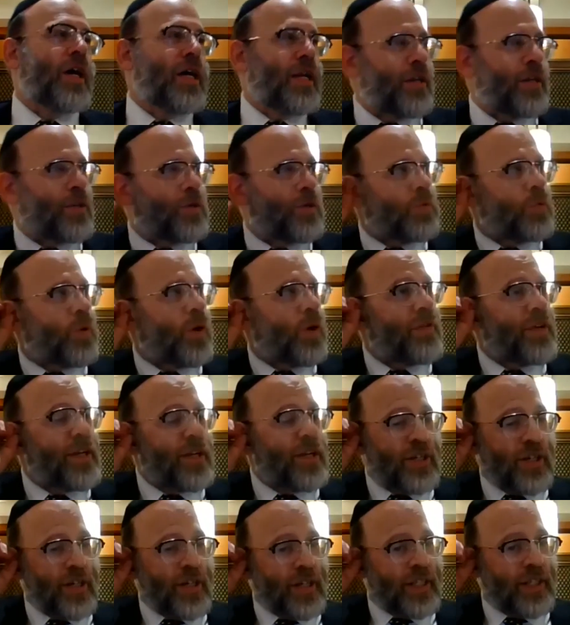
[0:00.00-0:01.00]
and 12
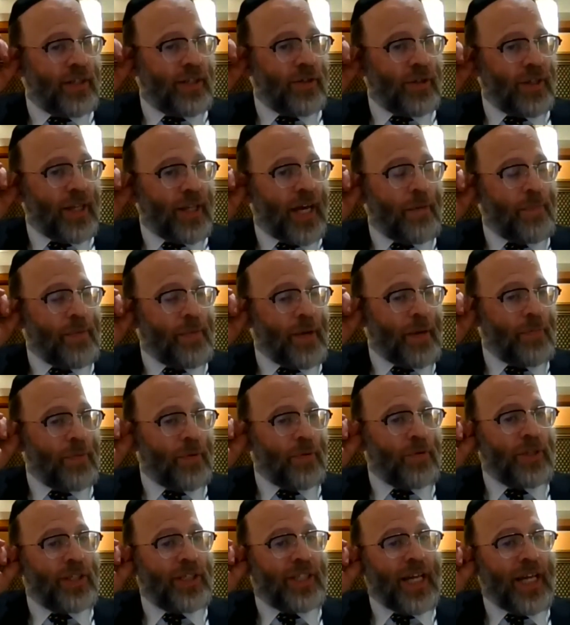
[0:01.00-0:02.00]
inches. So a lot of
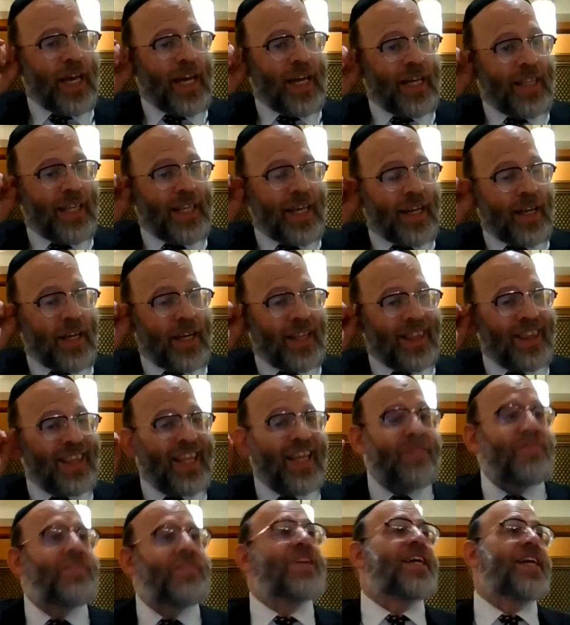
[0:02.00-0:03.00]
people will say that
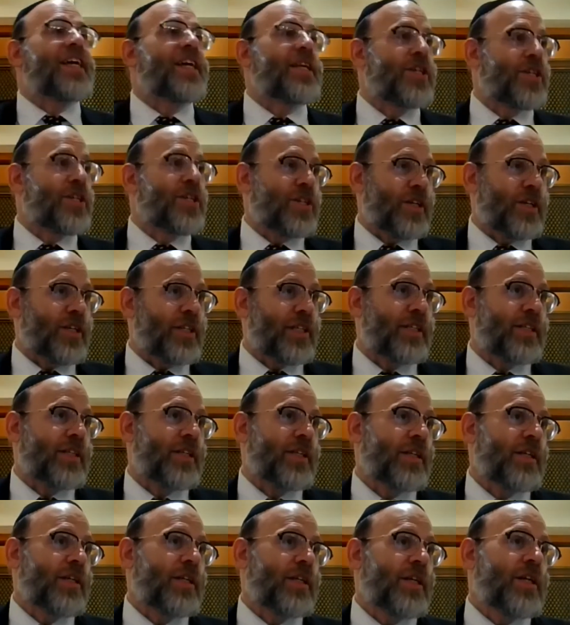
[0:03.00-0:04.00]
11
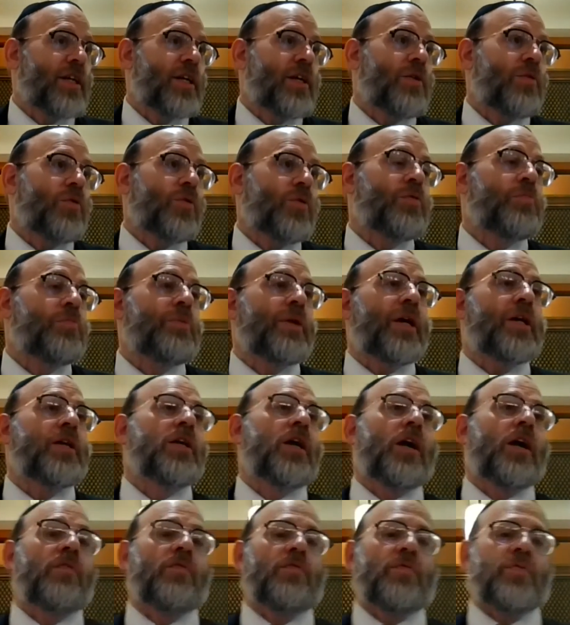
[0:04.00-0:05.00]
inches would be
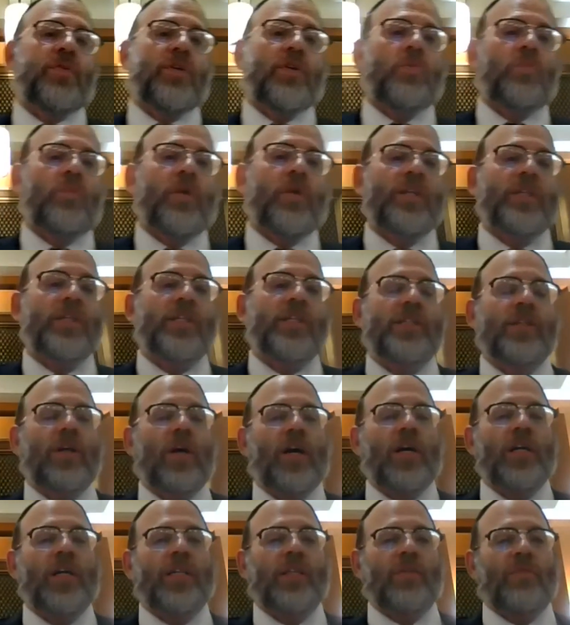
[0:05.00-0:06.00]
enough. What's the
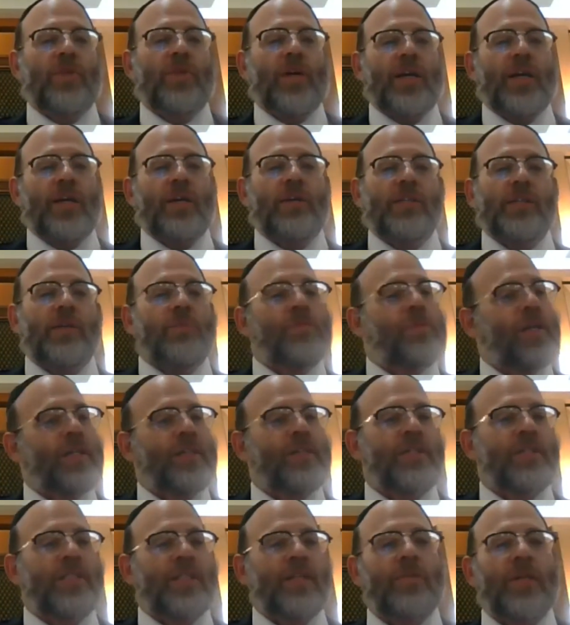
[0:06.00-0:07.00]
size of it?
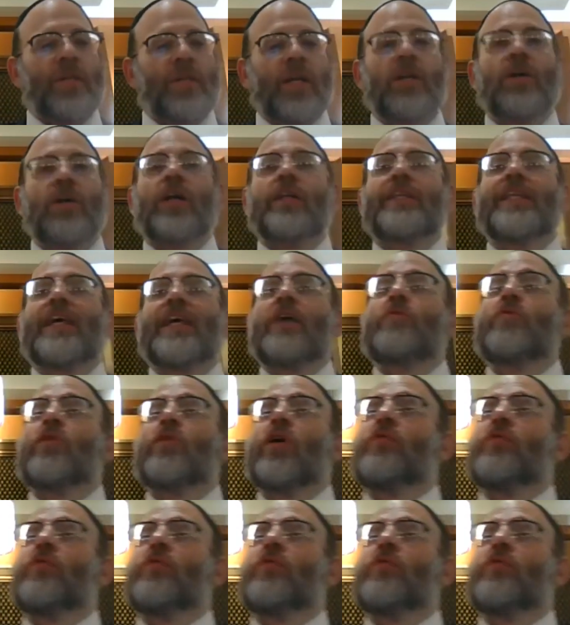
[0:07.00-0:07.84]
Sometimes they cut that